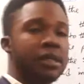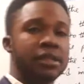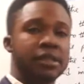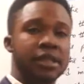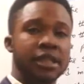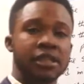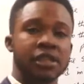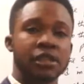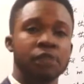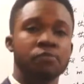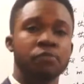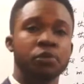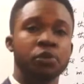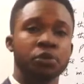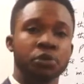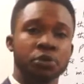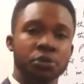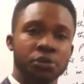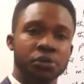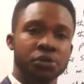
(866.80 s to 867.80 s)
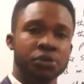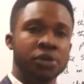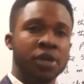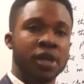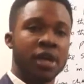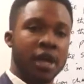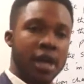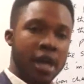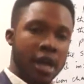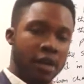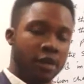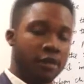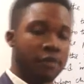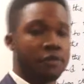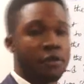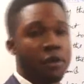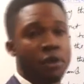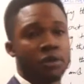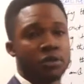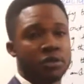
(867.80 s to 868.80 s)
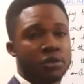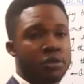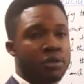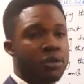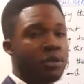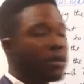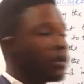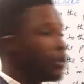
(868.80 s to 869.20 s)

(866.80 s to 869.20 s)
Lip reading: these simple rules, and of course,